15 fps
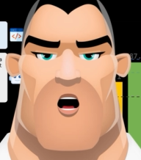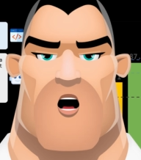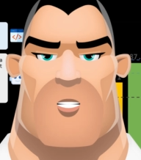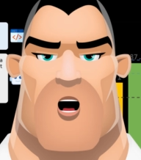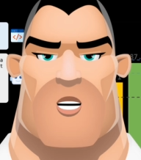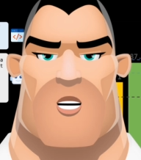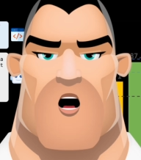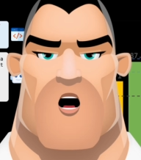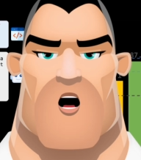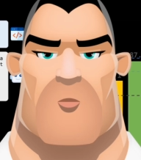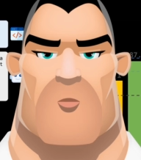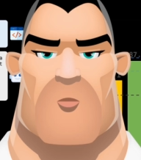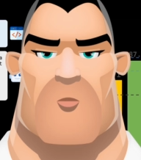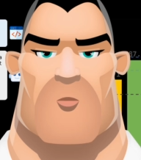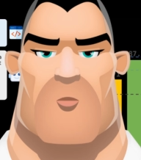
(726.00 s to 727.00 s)
and
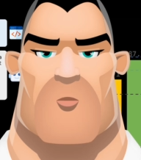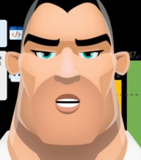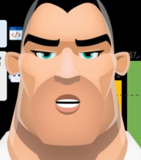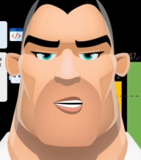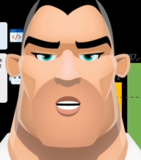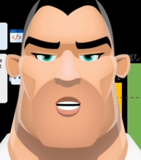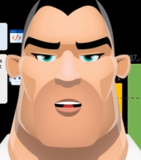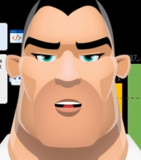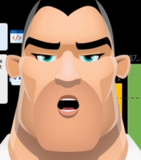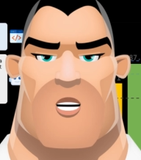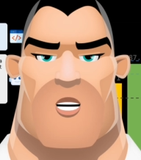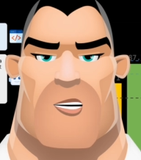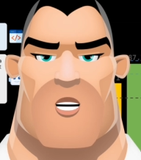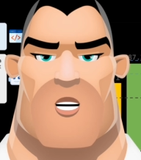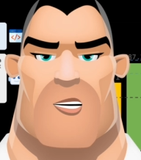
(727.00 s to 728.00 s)
recall. Crucial
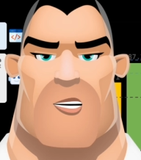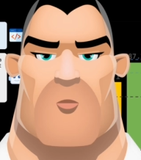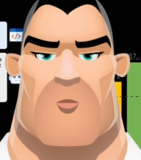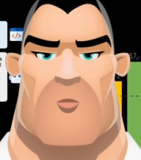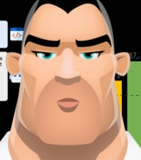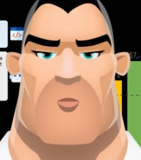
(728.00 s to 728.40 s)
metrics, right?